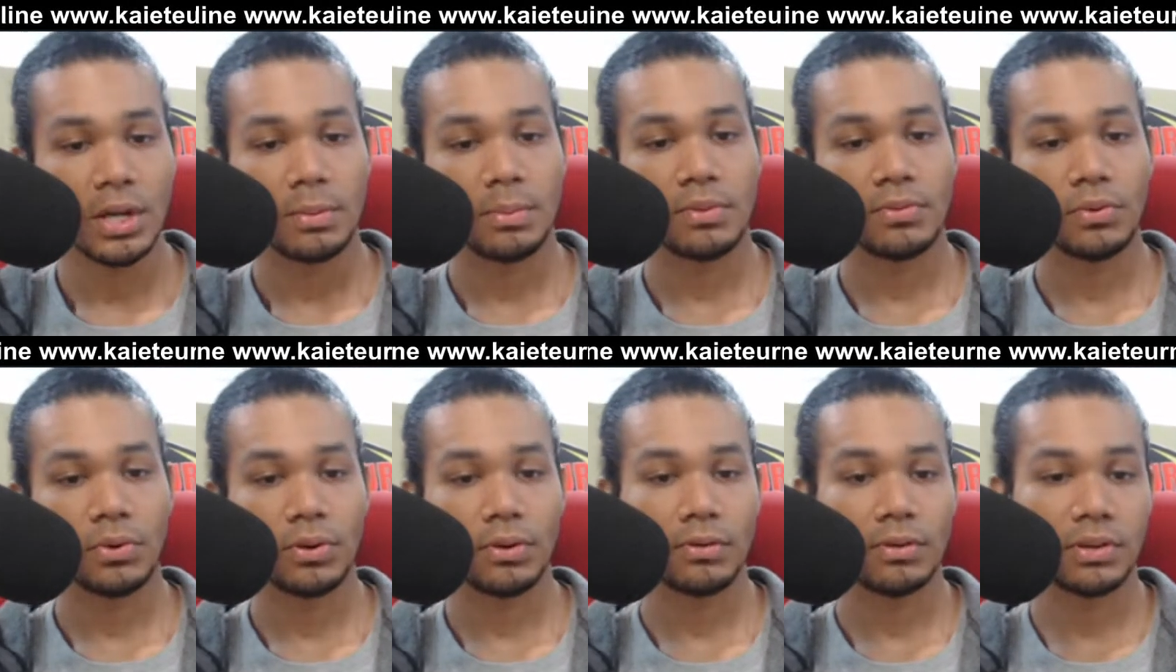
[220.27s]

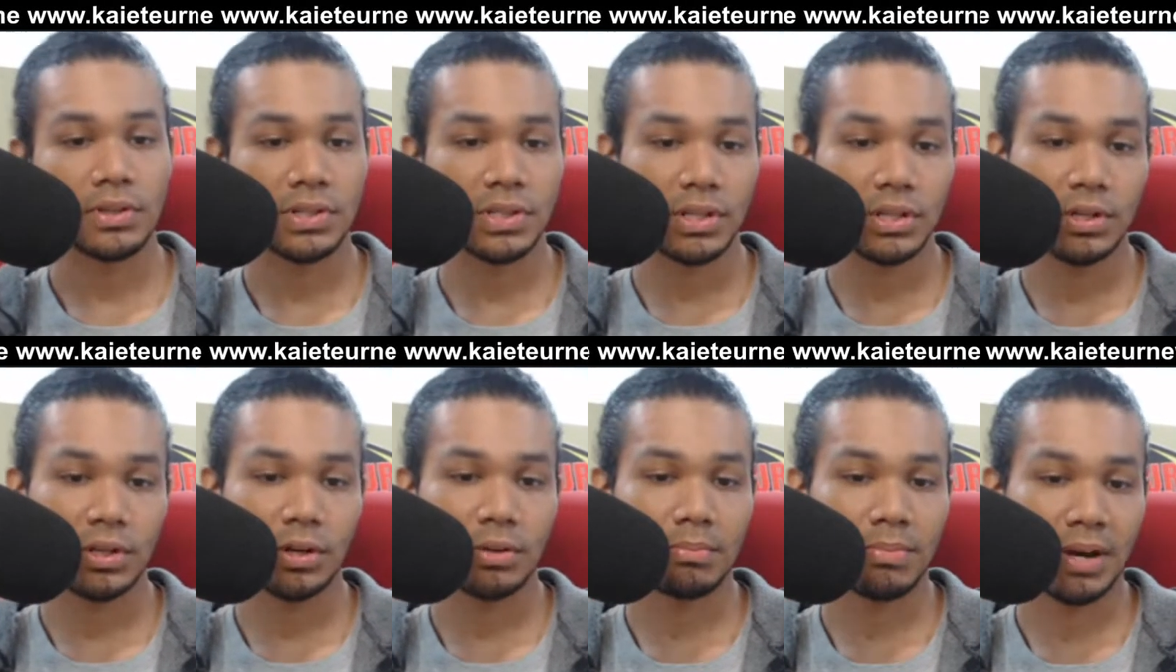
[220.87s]
before
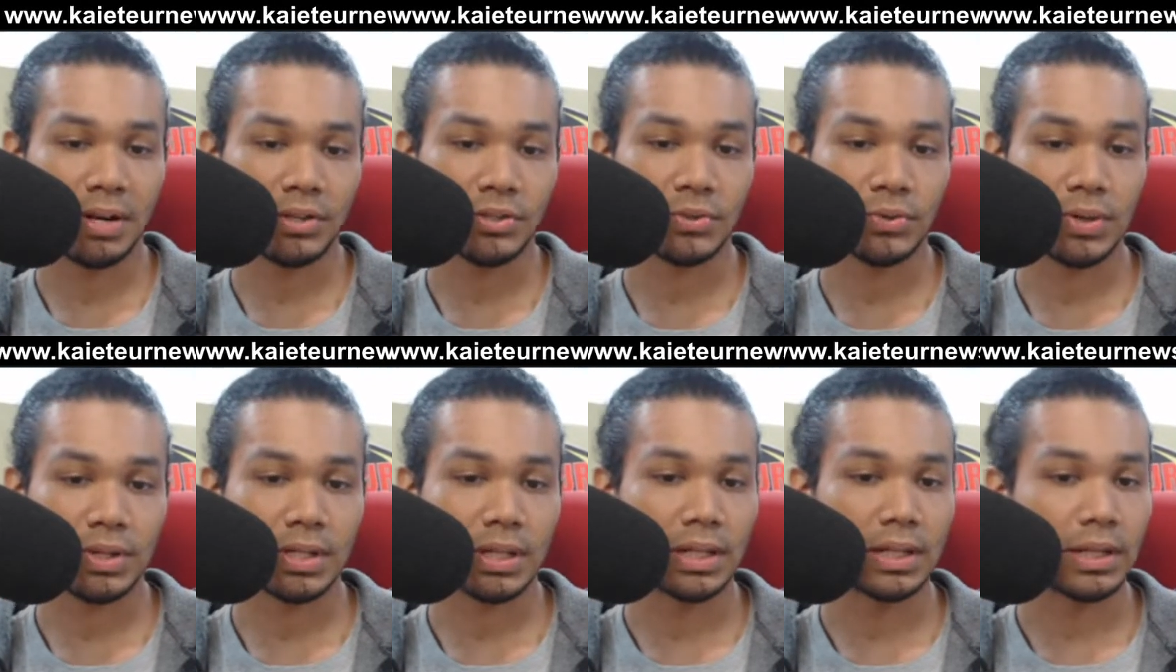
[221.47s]
Senior
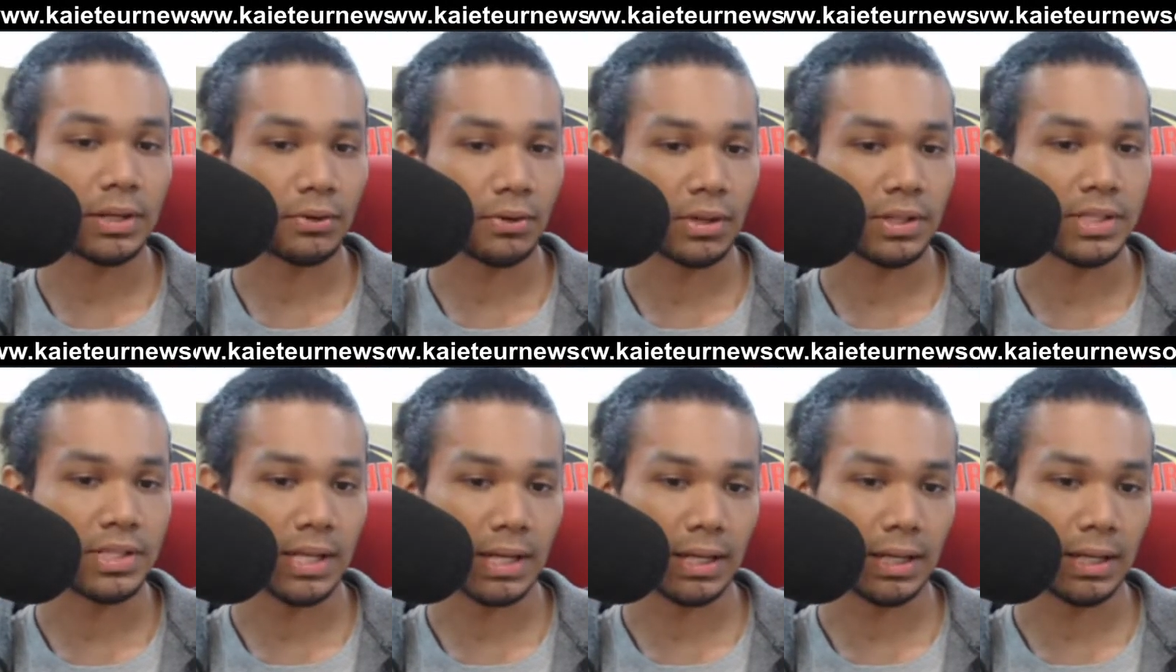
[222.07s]
Magistrate
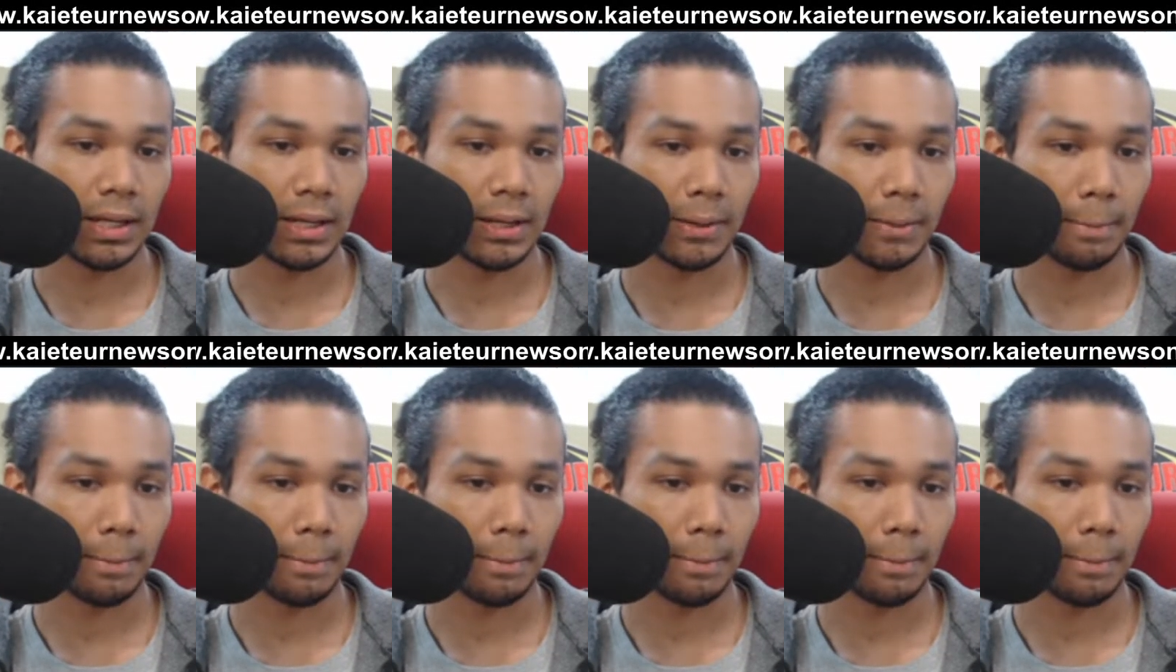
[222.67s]
Leron Daly.